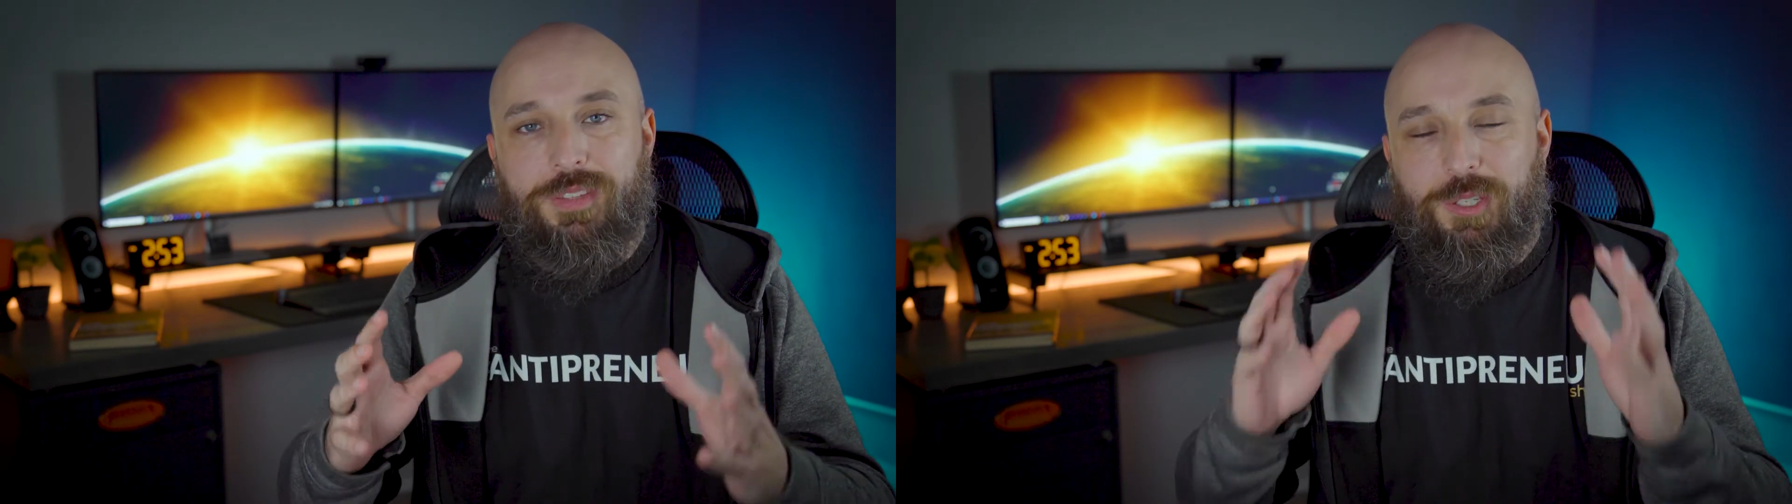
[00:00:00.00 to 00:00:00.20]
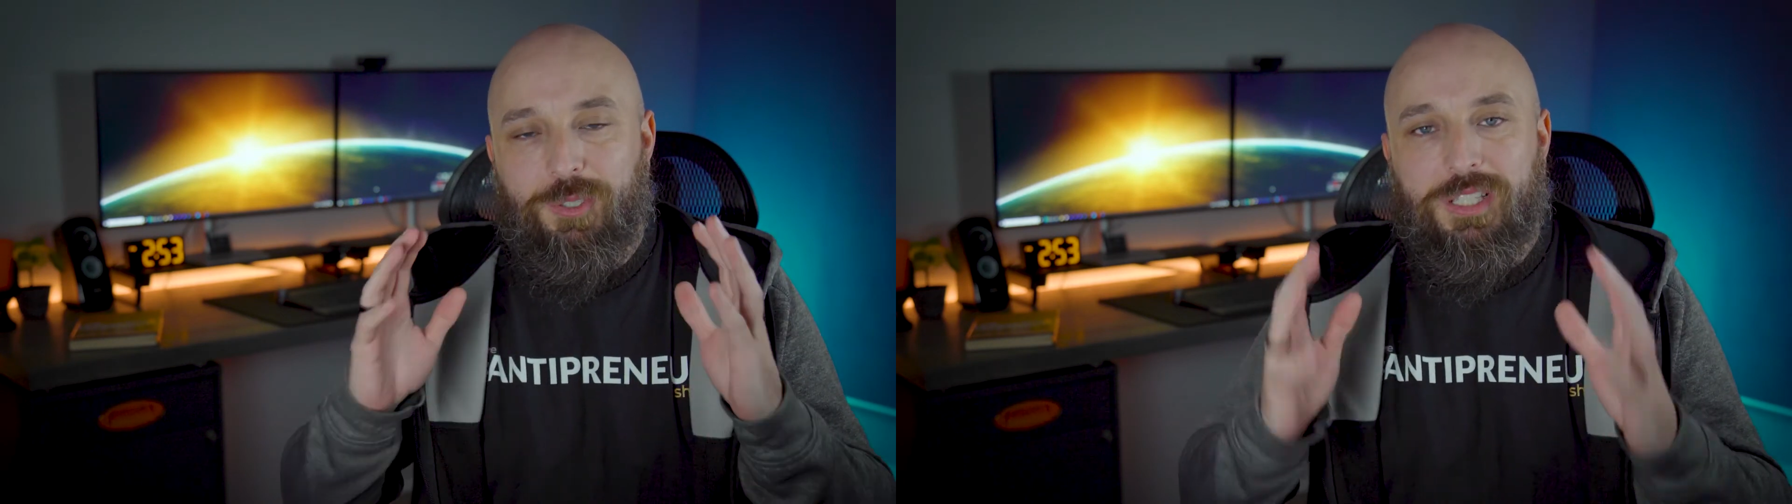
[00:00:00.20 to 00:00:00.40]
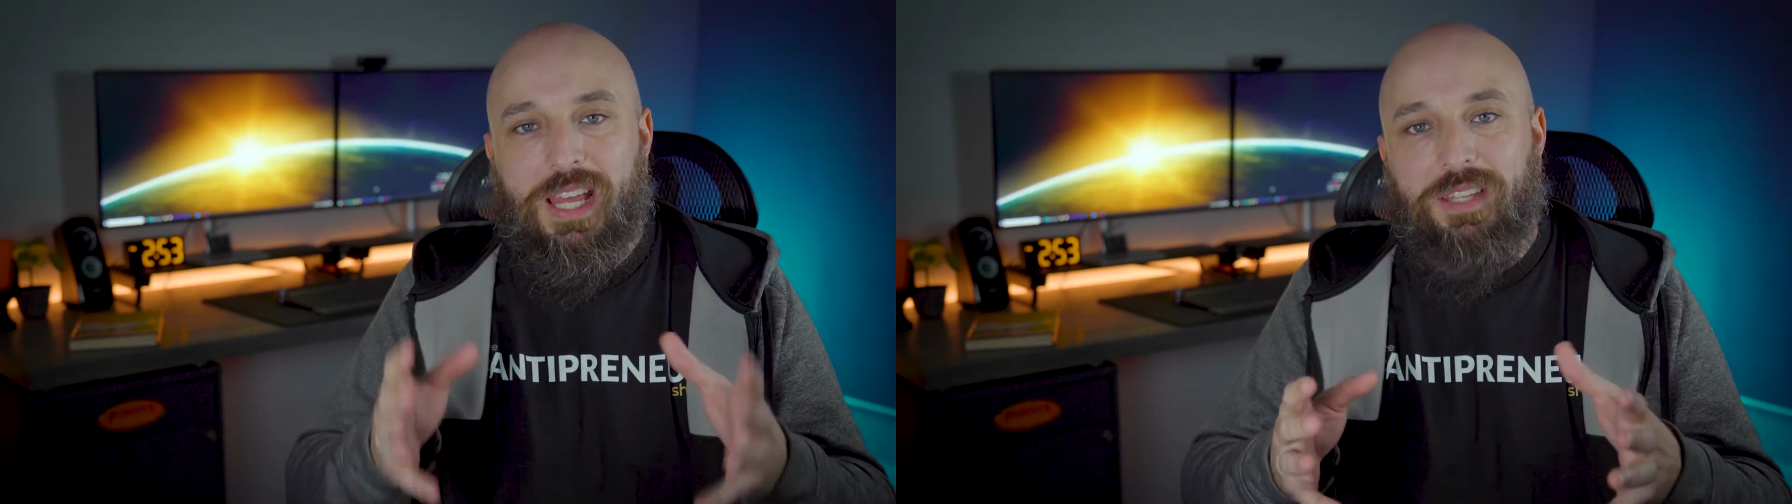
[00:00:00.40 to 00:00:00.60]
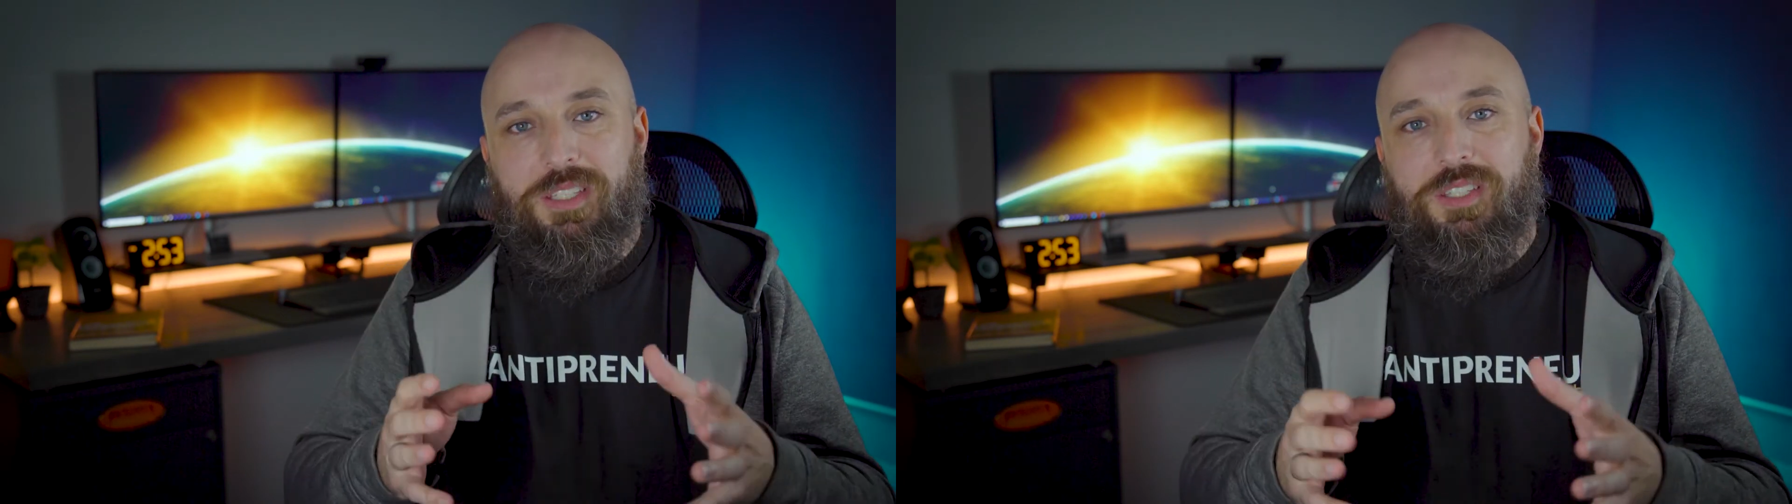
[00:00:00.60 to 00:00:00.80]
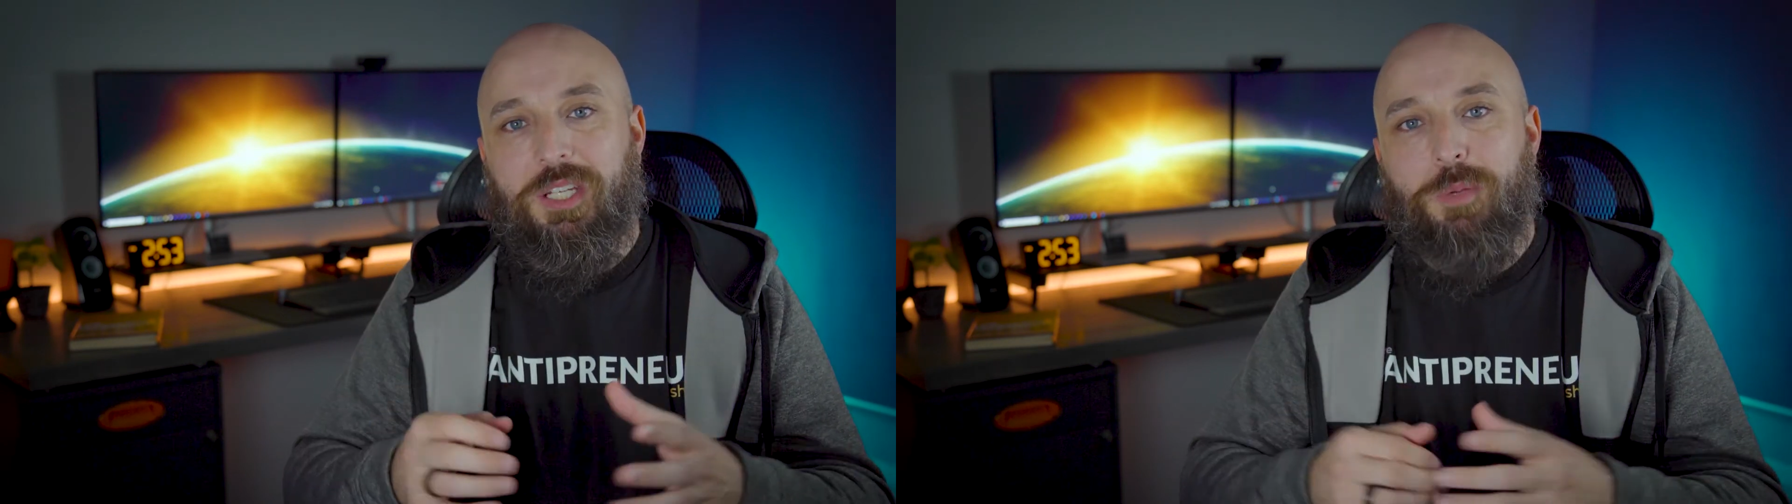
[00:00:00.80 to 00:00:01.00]
that'll
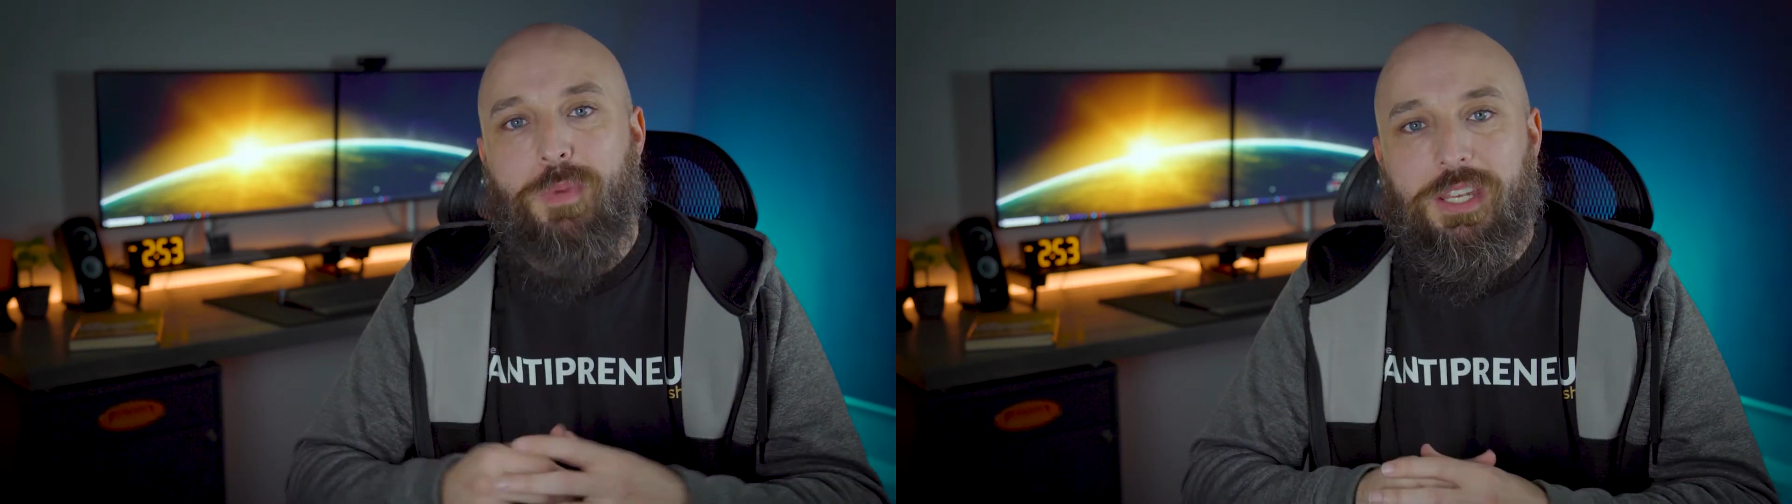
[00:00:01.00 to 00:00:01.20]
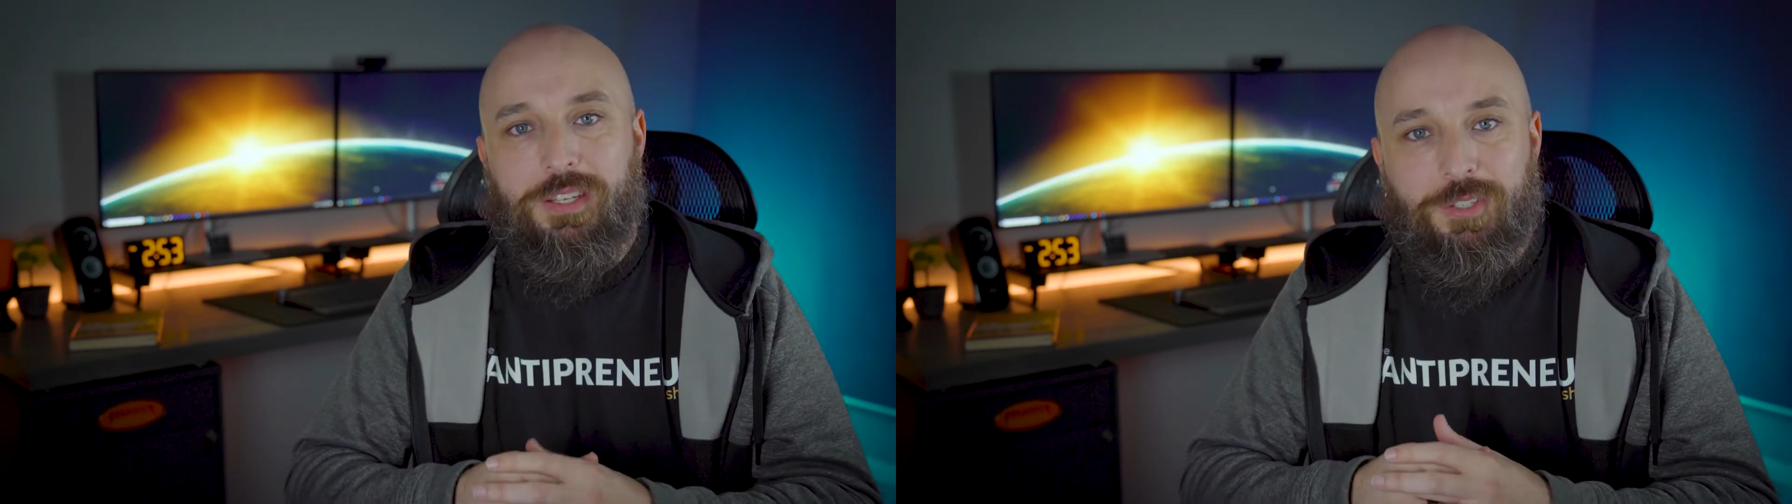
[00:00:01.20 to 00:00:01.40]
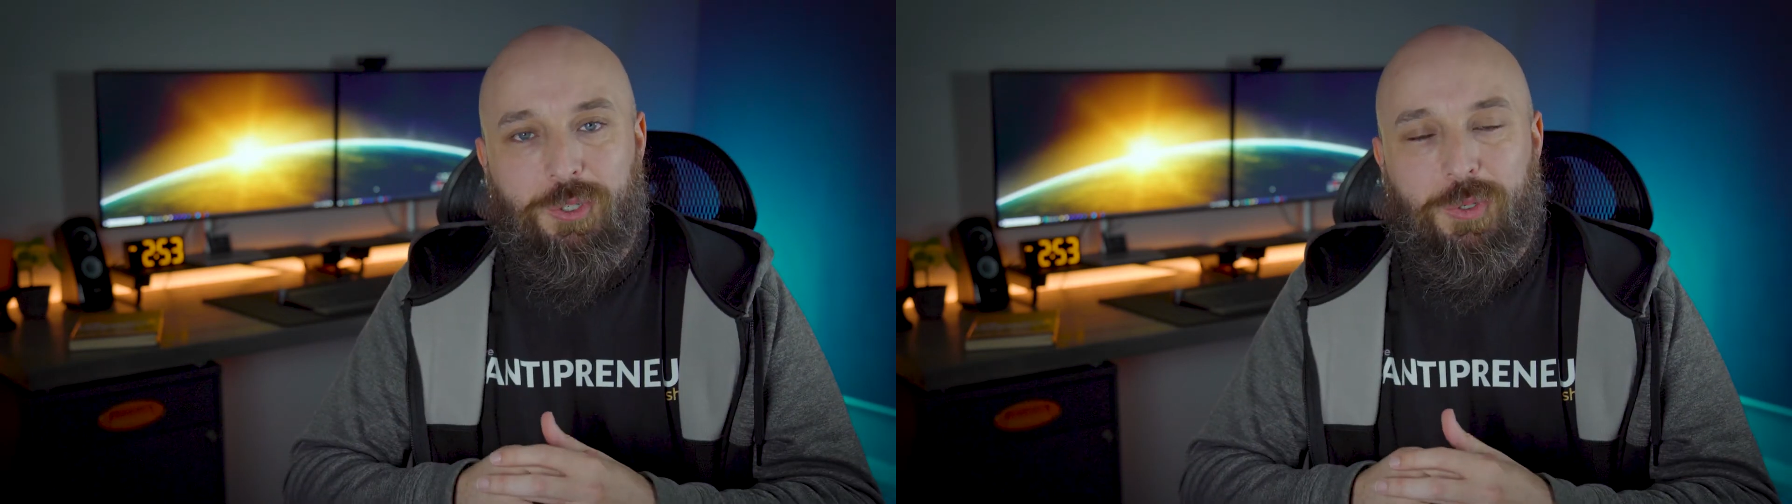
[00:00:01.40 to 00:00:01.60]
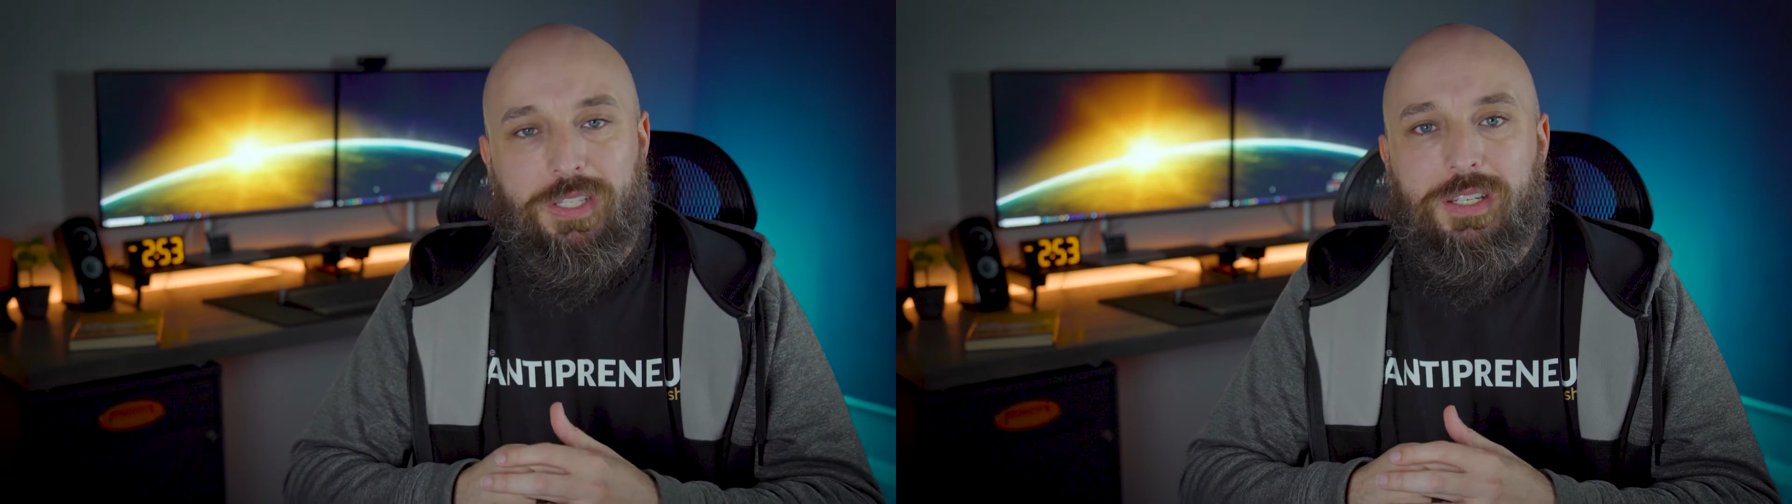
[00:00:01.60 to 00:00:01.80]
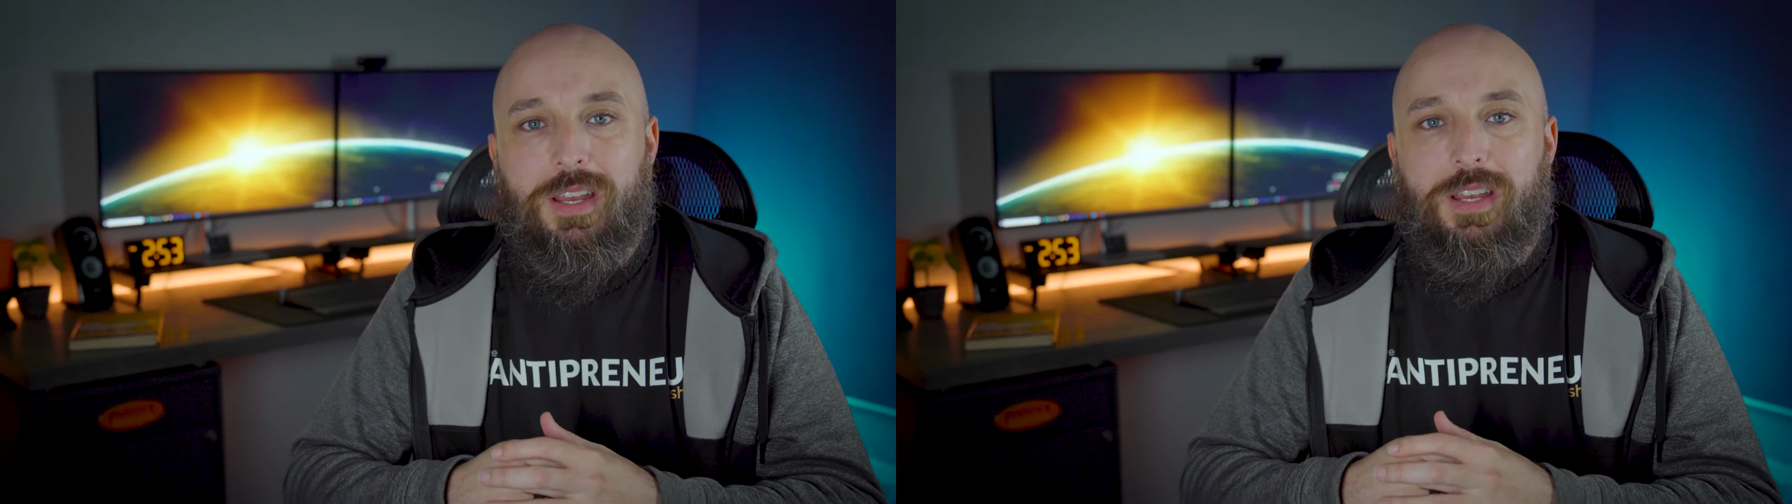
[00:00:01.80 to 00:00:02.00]
gladly take your money to do it.